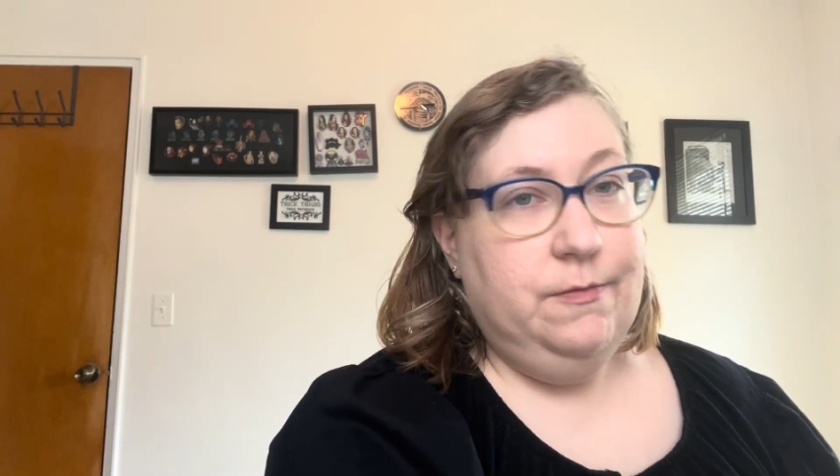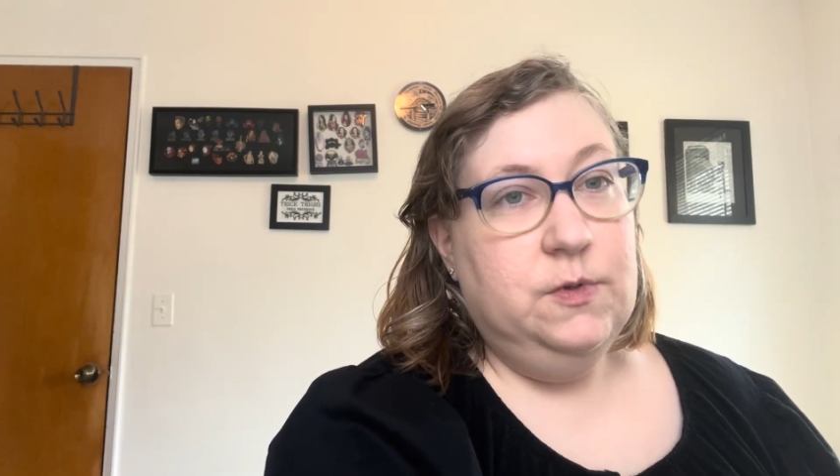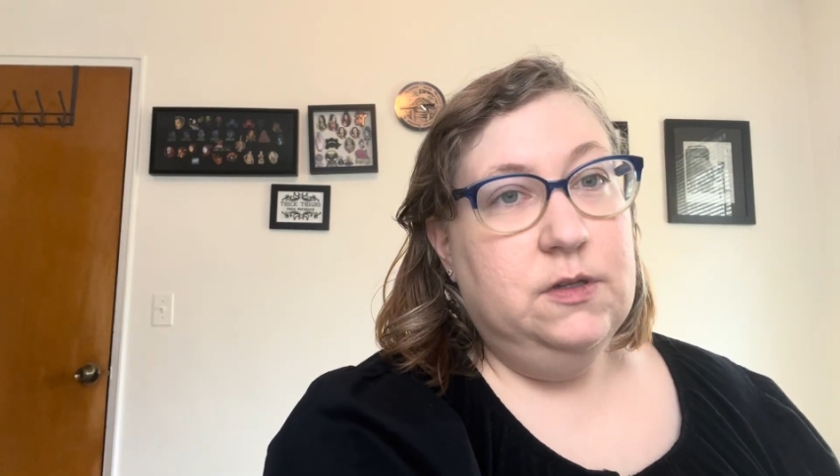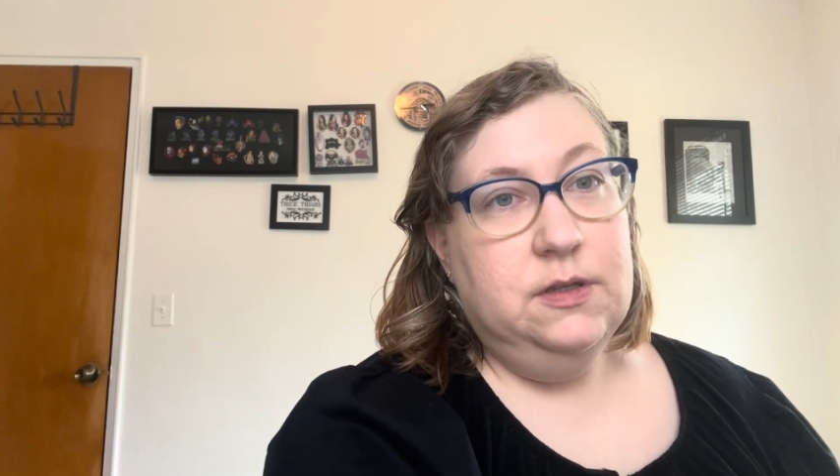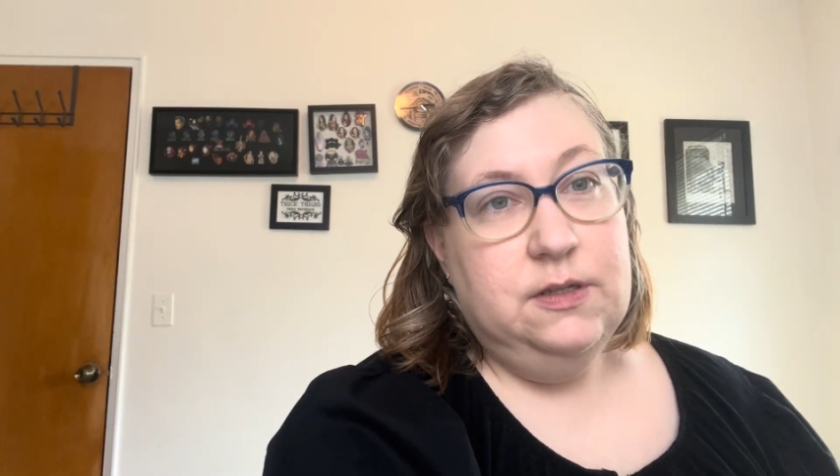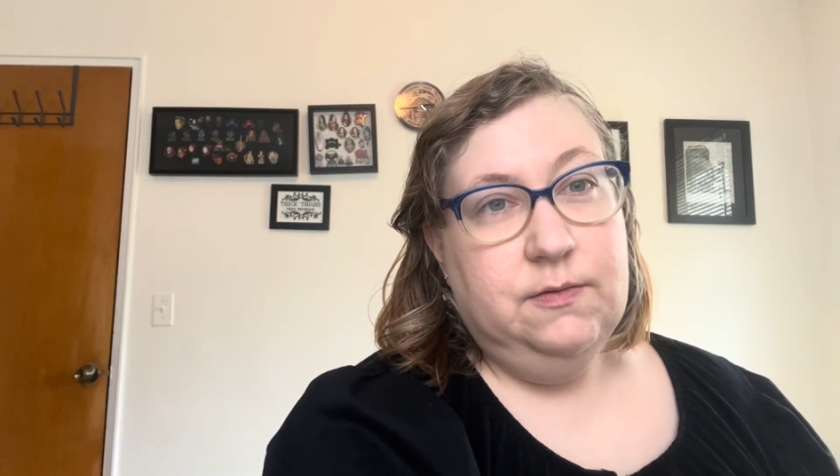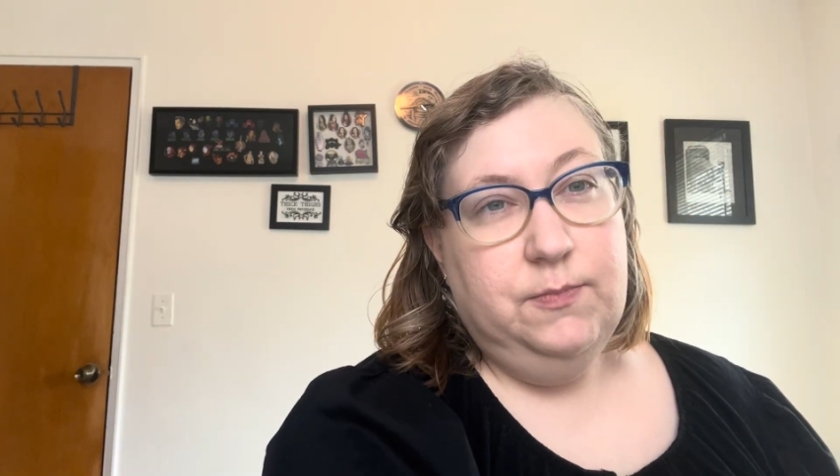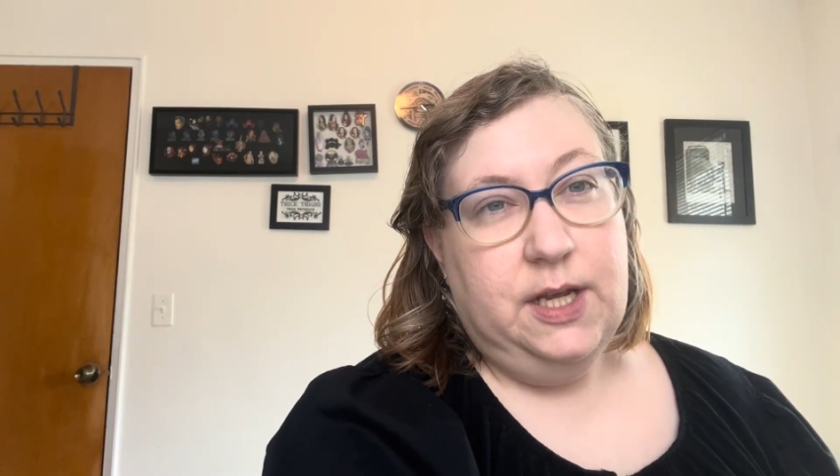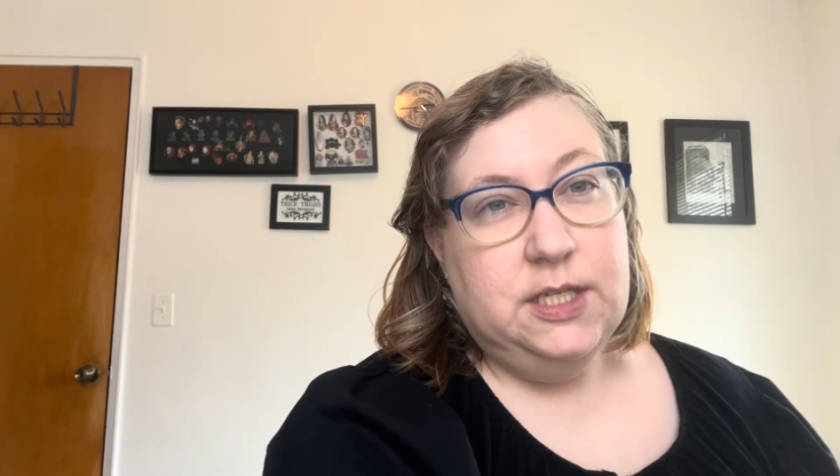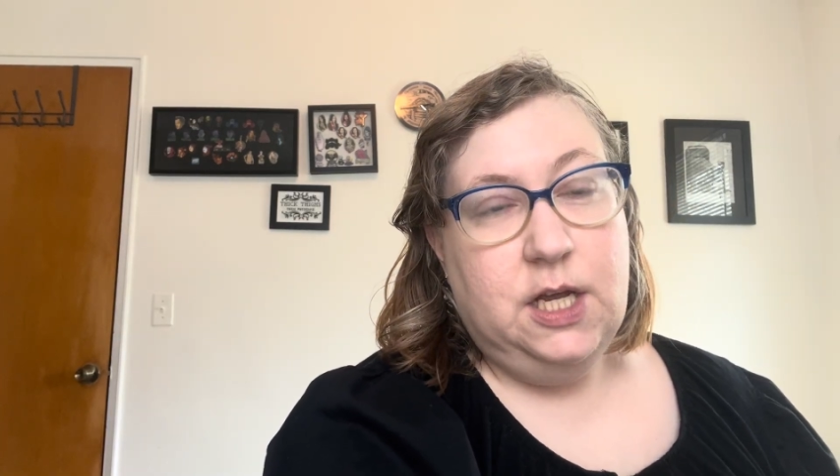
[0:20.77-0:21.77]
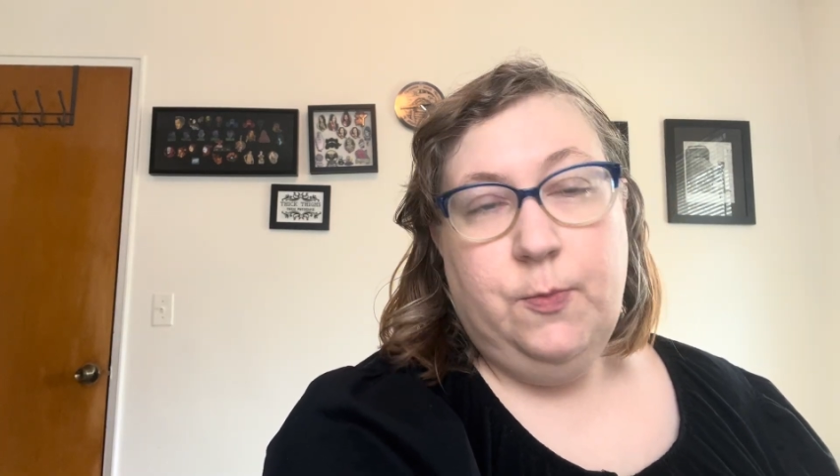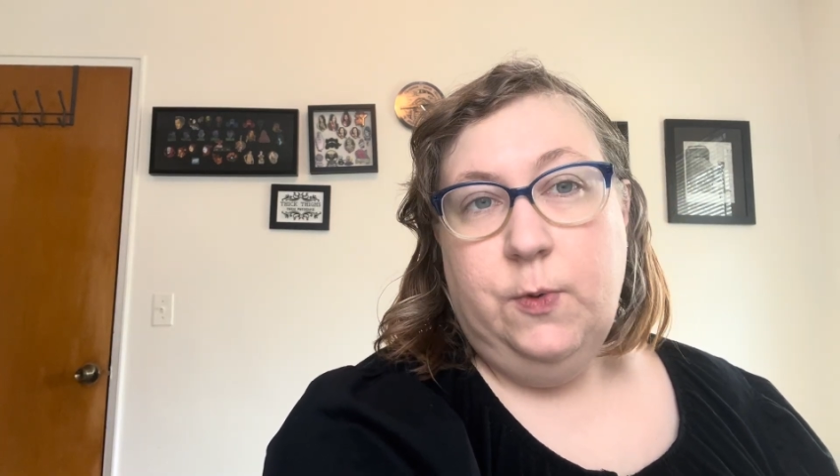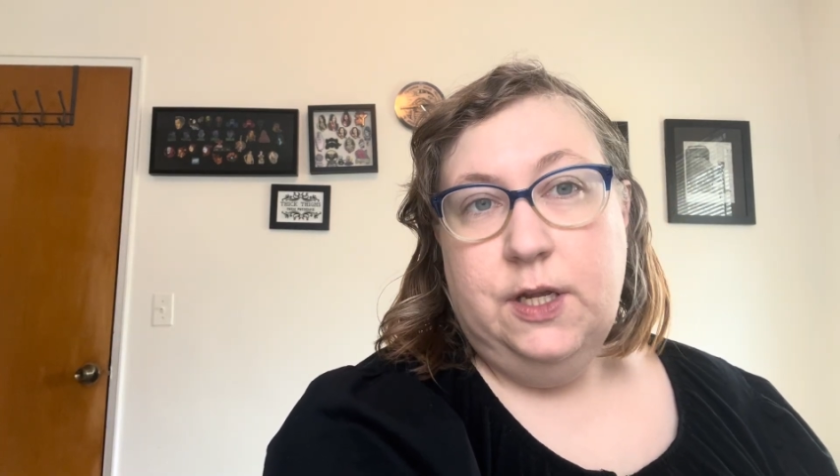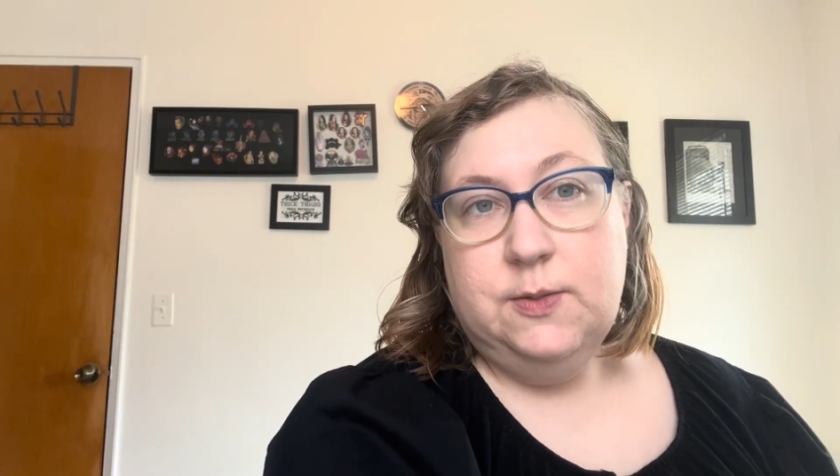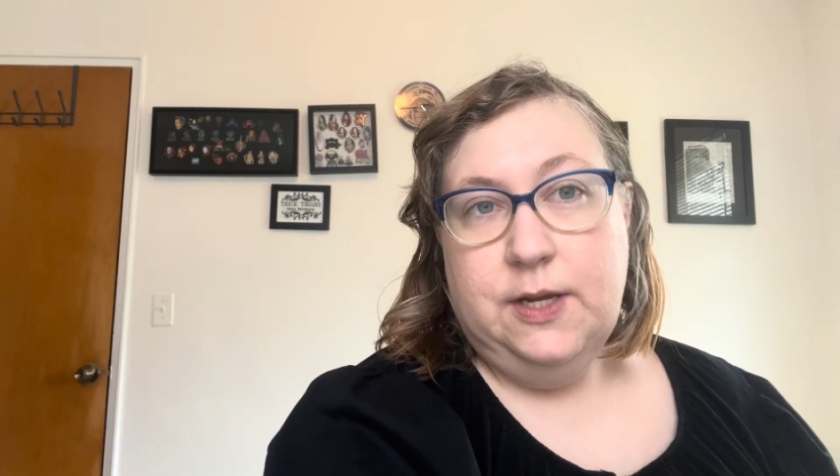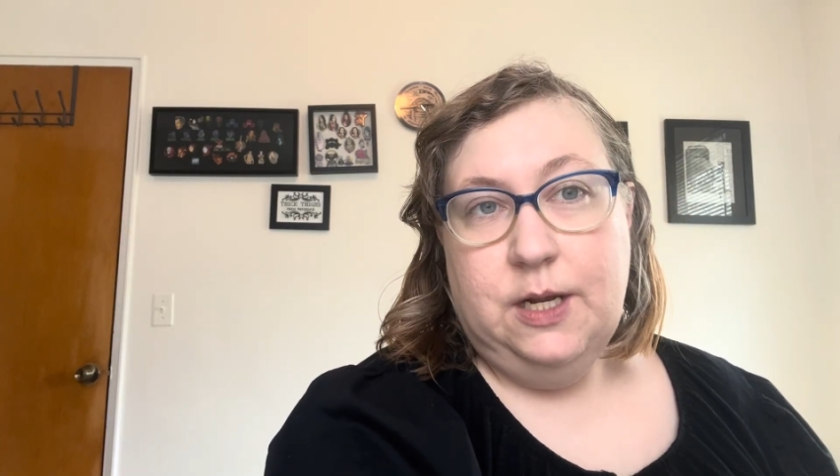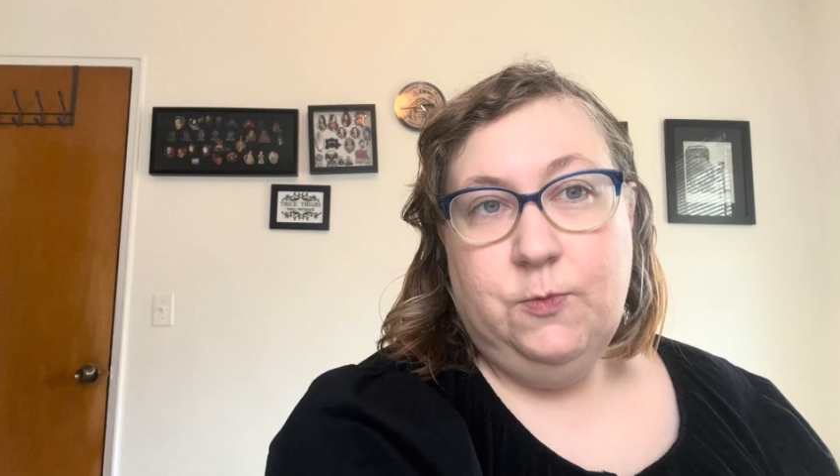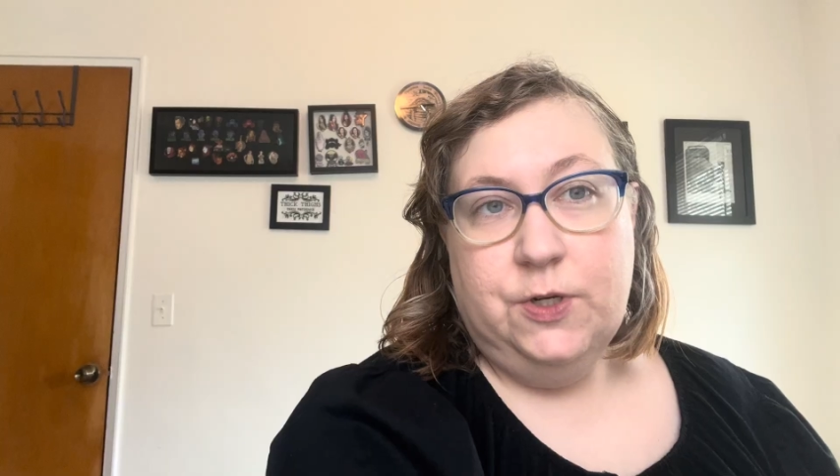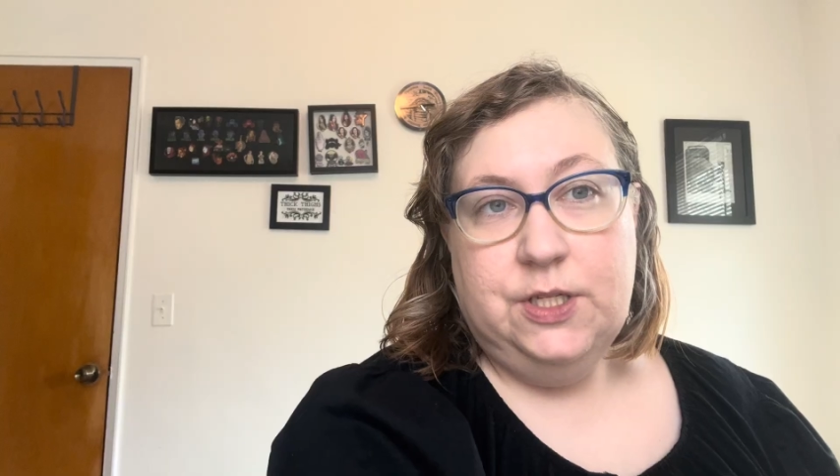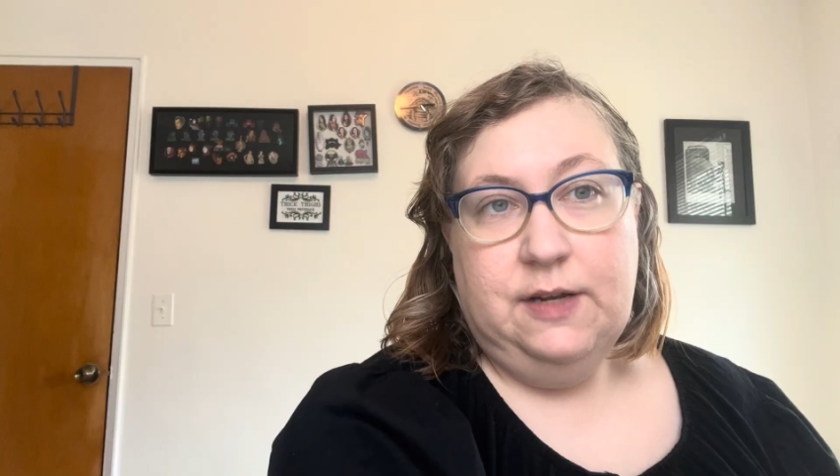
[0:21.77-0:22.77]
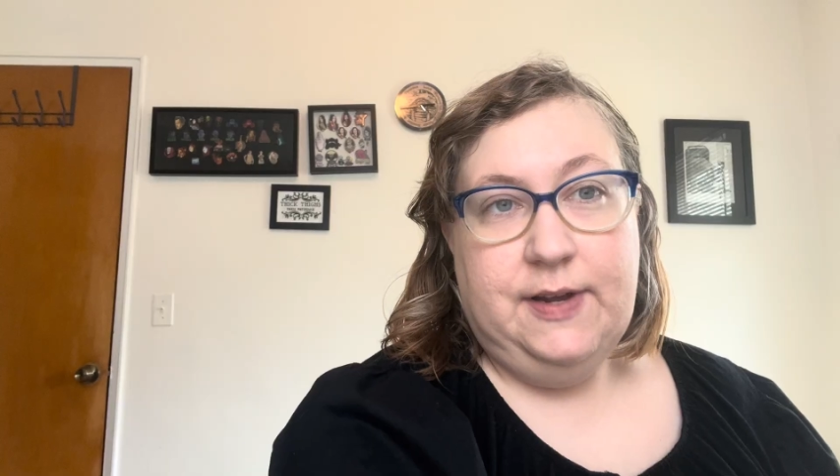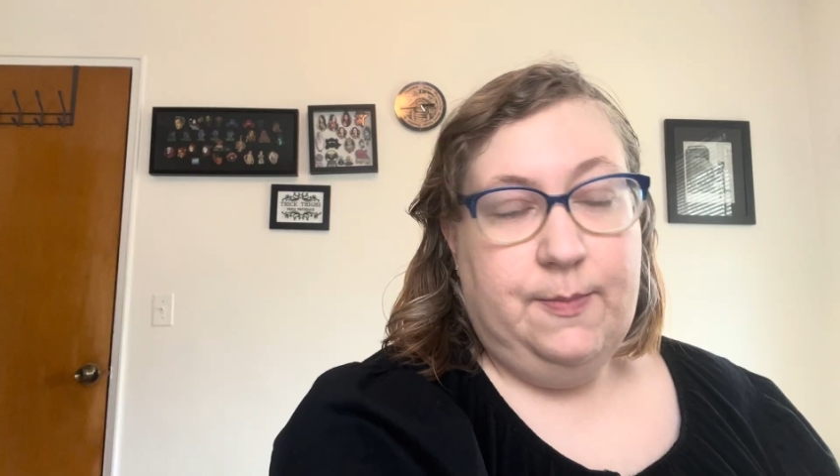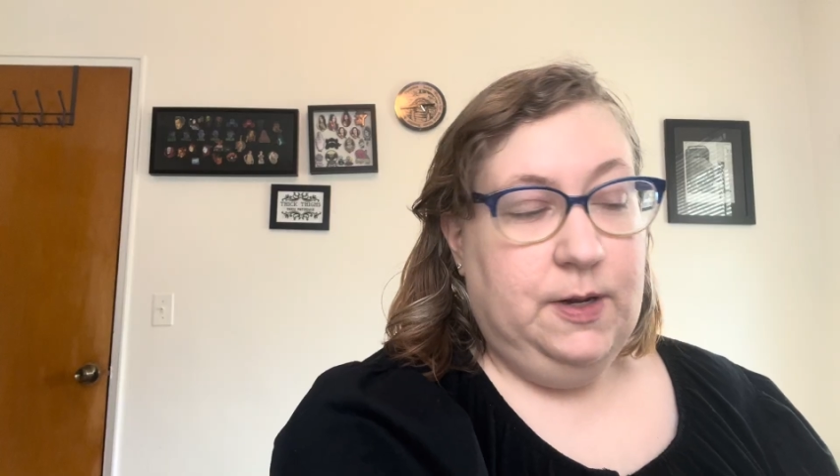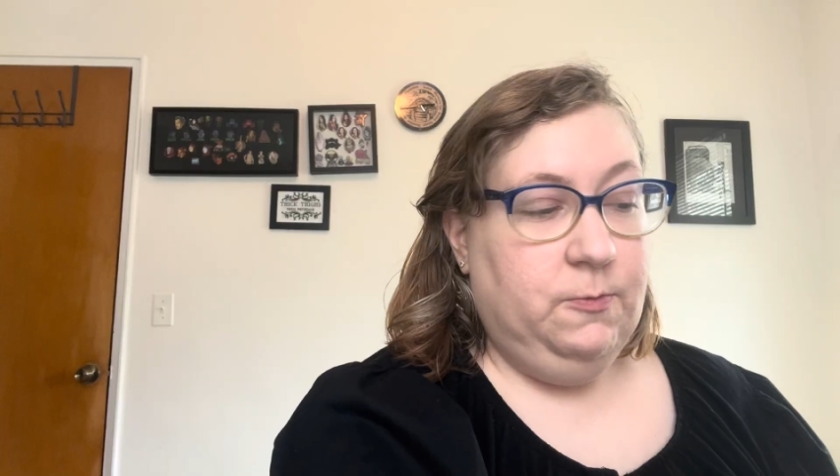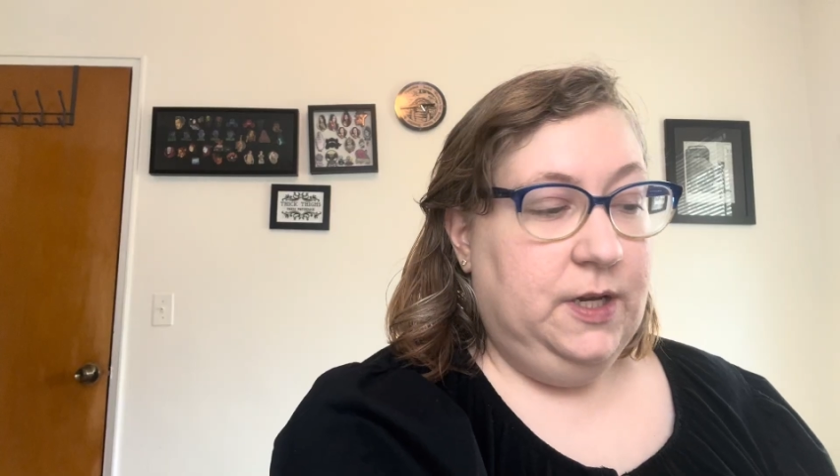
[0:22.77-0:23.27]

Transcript: So this past couple weeks we had more stuff happen.